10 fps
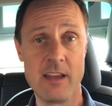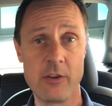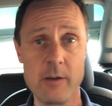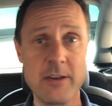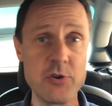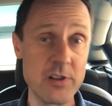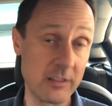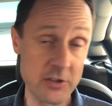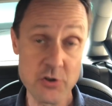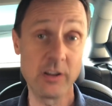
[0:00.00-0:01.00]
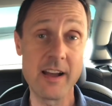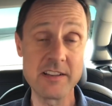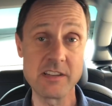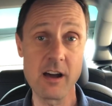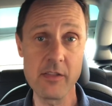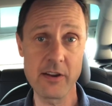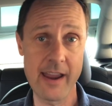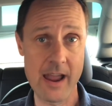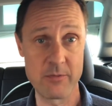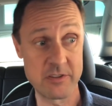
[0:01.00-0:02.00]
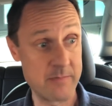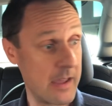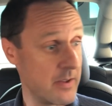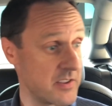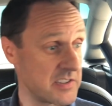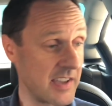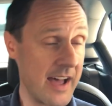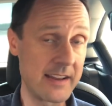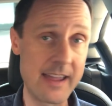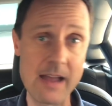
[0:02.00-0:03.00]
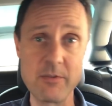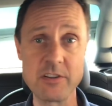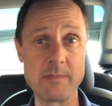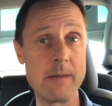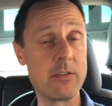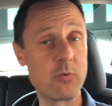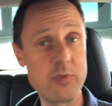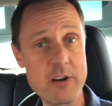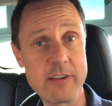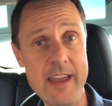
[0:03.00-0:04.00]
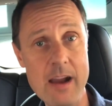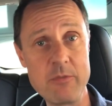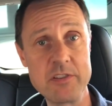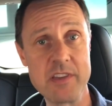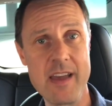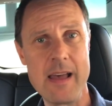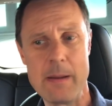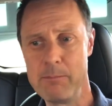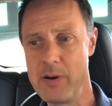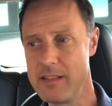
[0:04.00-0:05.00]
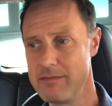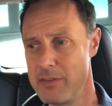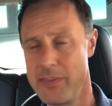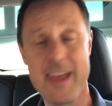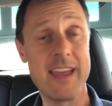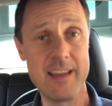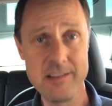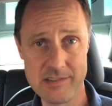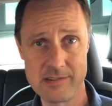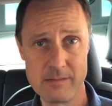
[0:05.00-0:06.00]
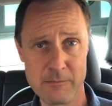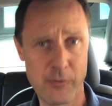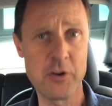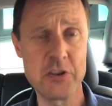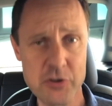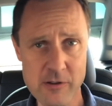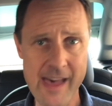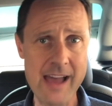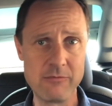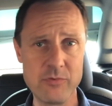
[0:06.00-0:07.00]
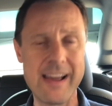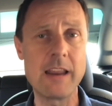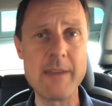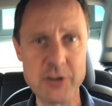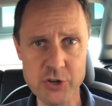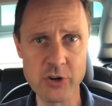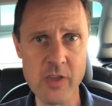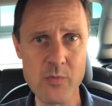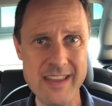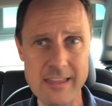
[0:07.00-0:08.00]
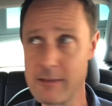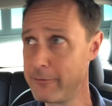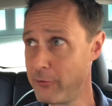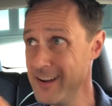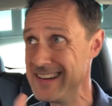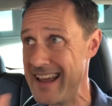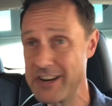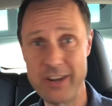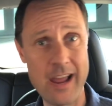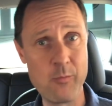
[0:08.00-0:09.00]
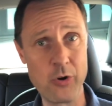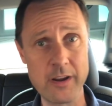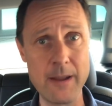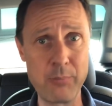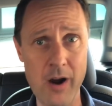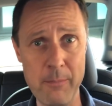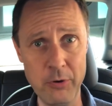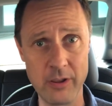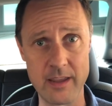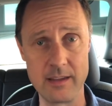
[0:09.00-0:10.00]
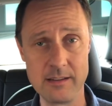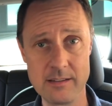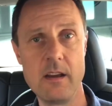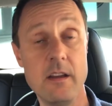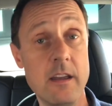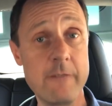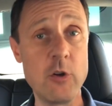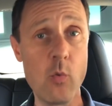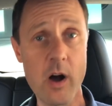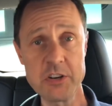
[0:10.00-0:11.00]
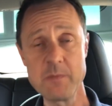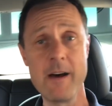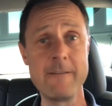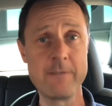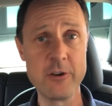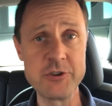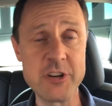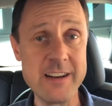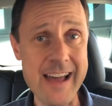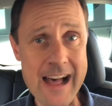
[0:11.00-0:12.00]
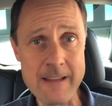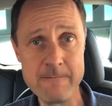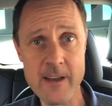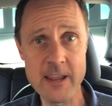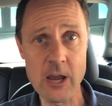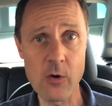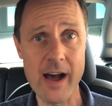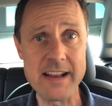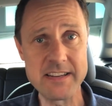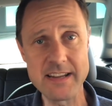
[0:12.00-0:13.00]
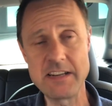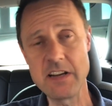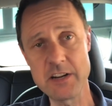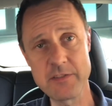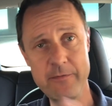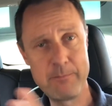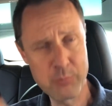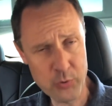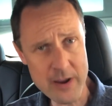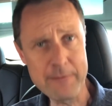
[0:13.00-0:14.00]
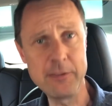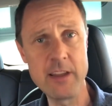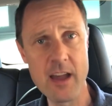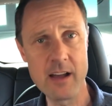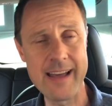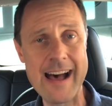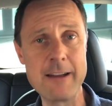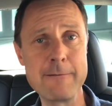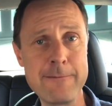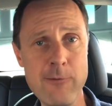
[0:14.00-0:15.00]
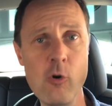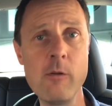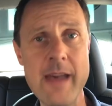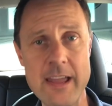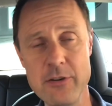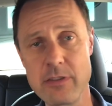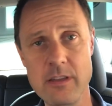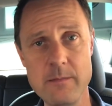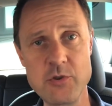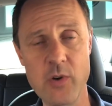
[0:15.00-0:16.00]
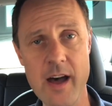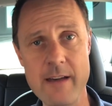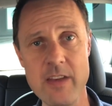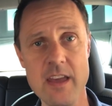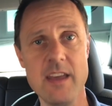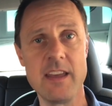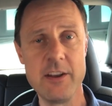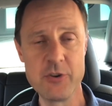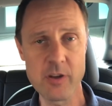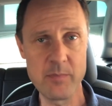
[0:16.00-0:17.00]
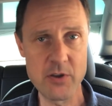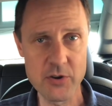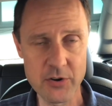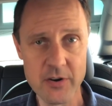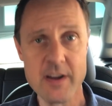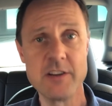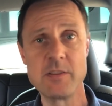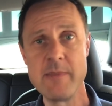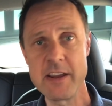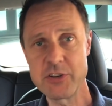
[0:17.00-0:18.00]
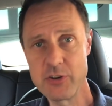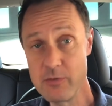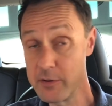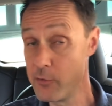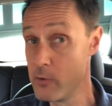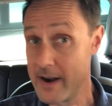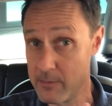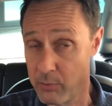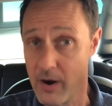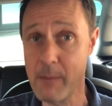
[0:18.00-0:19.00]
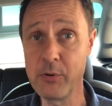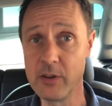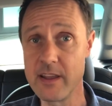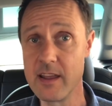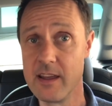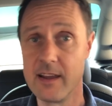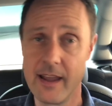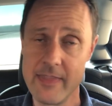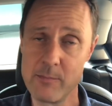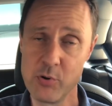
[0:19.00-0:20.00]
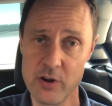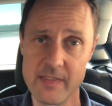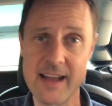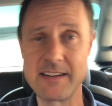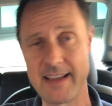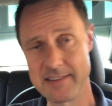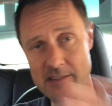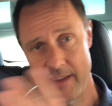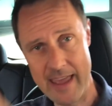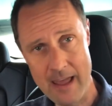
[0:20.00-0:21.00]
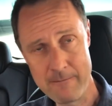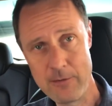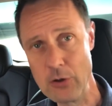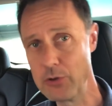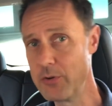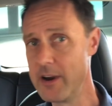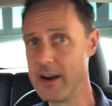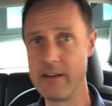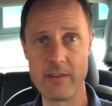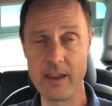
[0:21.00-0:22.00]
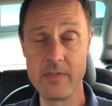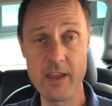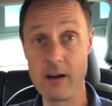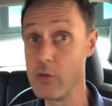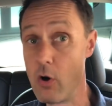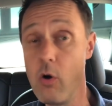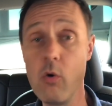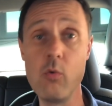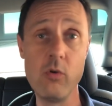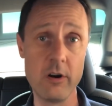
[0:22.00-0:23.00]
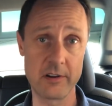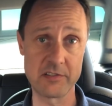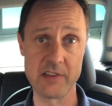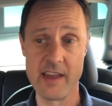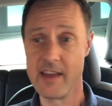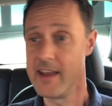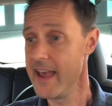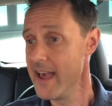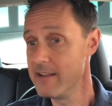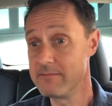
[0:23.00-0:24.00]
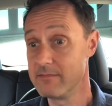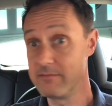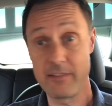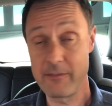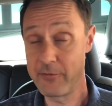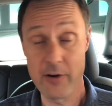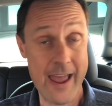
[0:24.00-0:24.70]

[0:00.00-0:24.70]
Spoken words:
they're going to be utilizing other cameras, maybe the side cameras, maybe the rear cameras. But the thing is, before you do that, we got to make sure that we get the front dash cam working properly. If you watched my version 9 video, I did touch briefly on how to format your thumb drive in your computer to make sure it was formatted properly, and then putting that Tesla cam folder in there and the whole works. And for